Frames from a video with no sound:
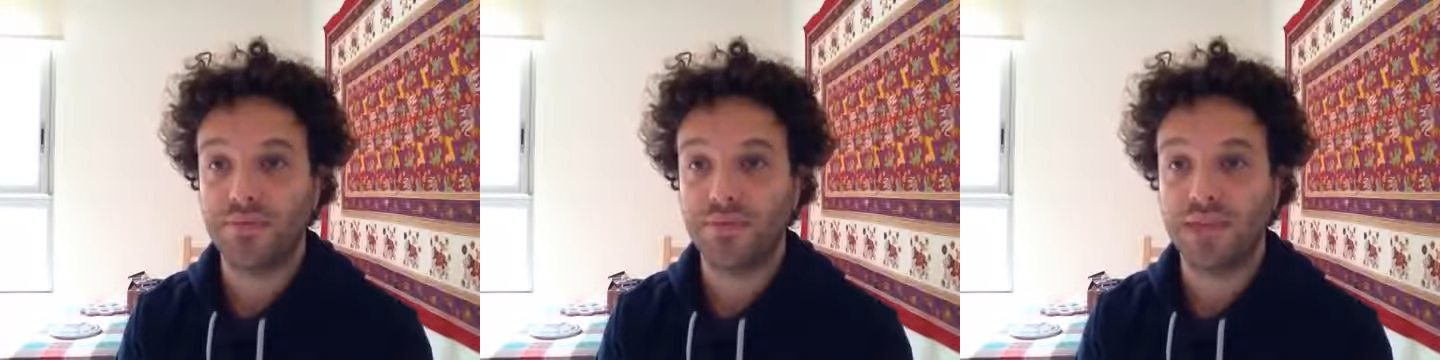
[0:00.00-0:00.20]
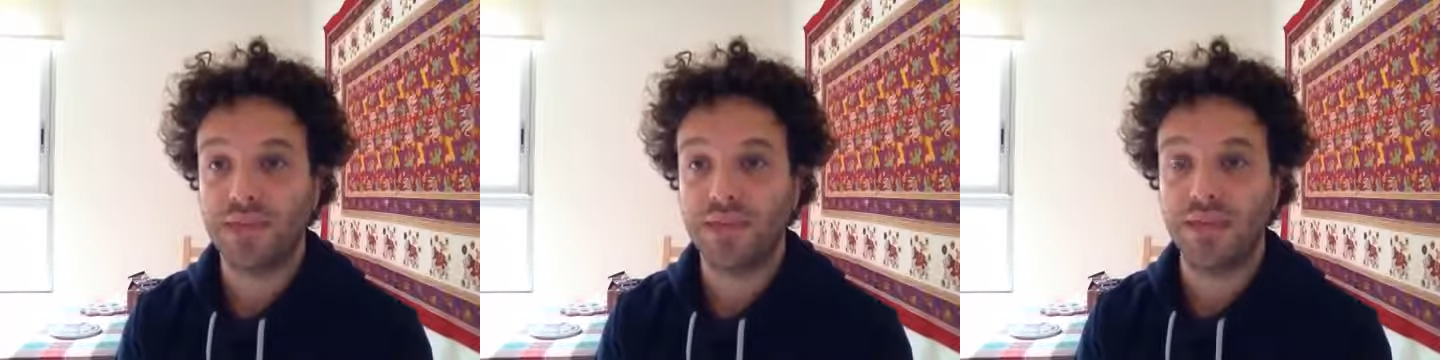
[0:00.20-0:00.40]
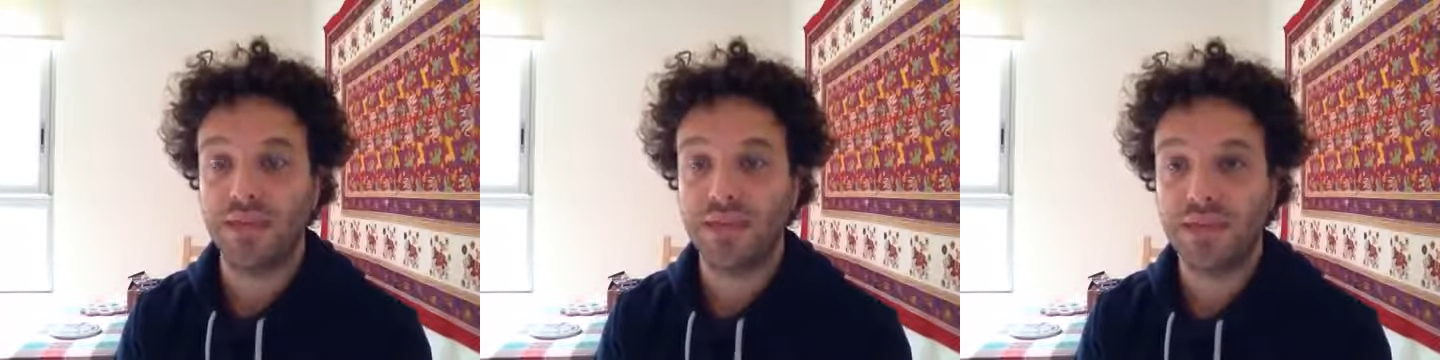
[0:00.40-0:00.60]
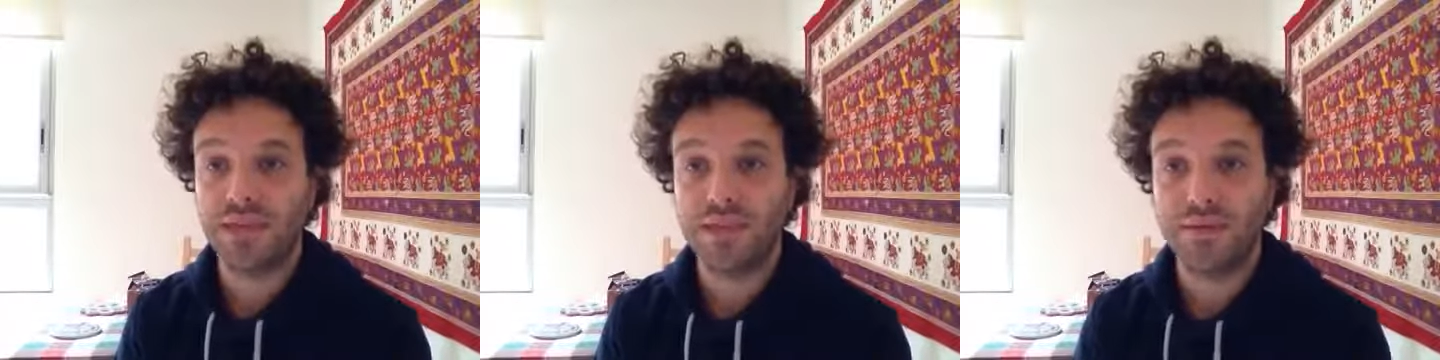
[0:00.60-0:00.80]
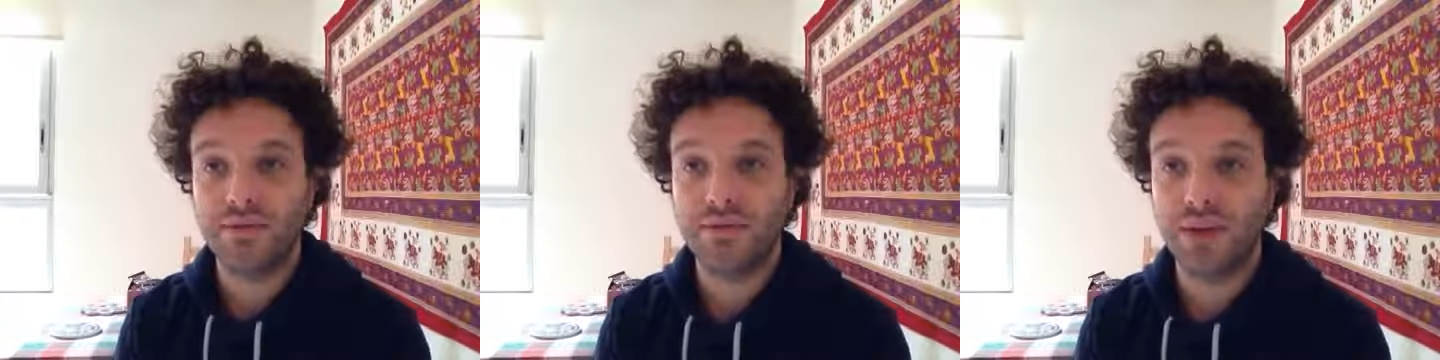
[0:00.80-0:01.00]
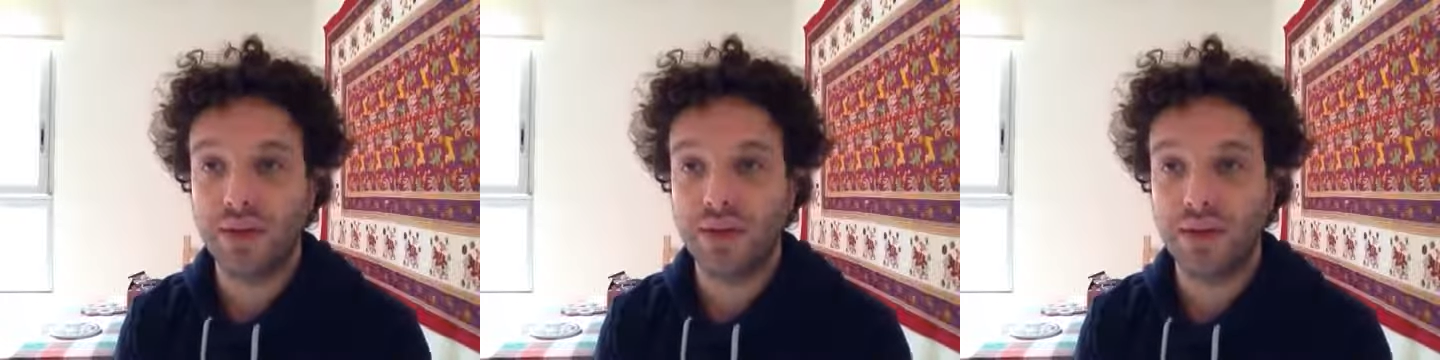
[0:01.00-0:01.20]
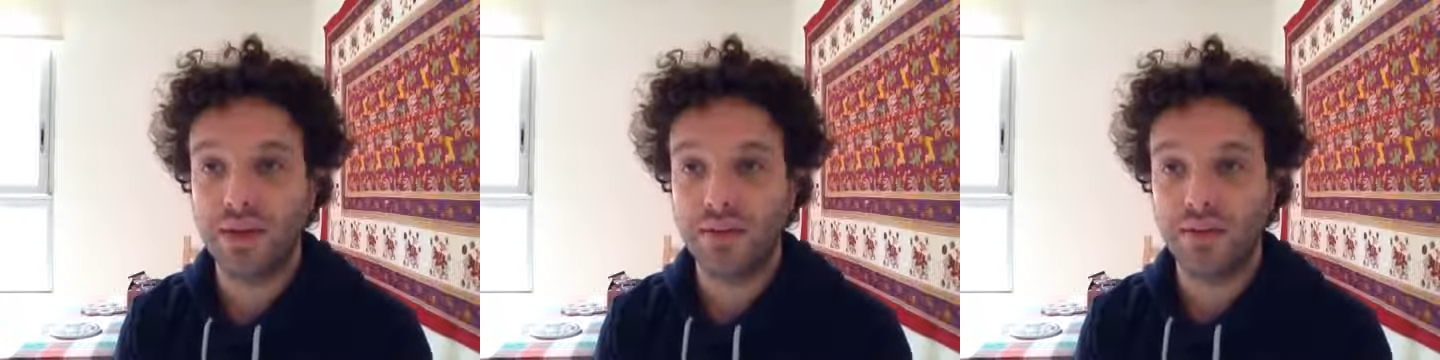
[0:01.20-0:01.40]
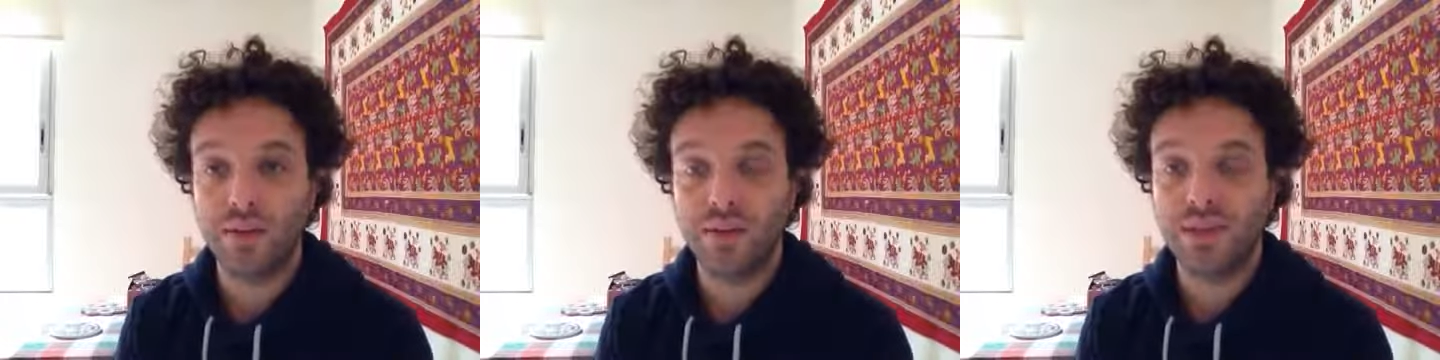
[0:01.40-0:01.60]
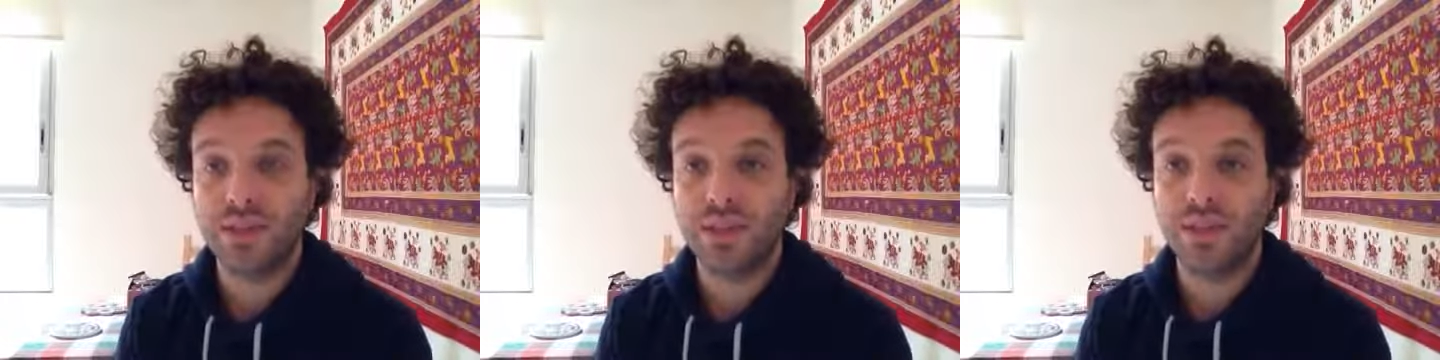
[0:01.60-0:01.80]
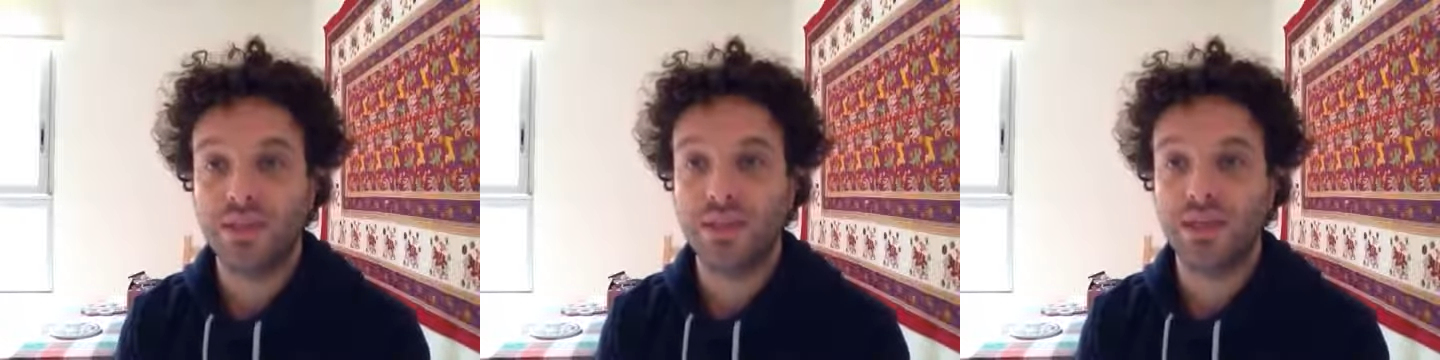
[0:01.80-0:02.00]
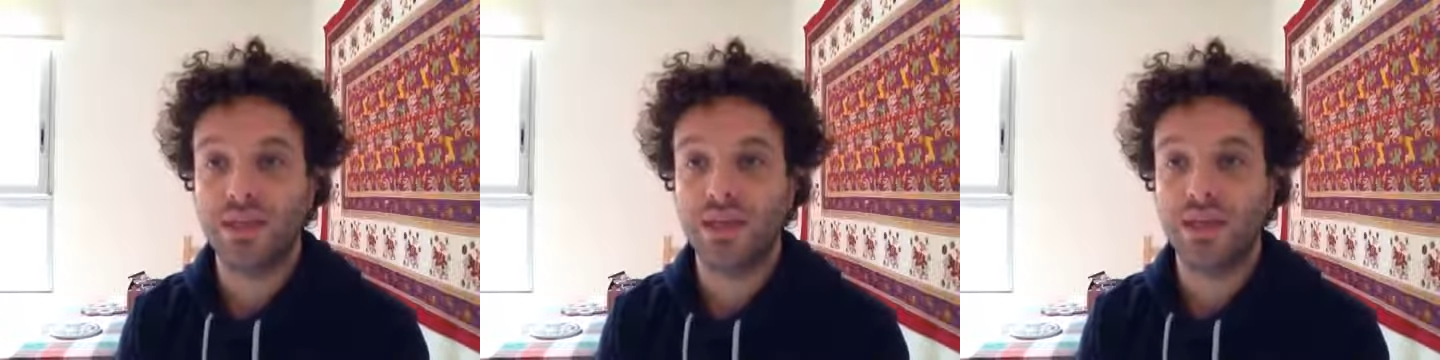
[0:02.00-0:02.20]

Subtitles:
yes, I did. I volunteered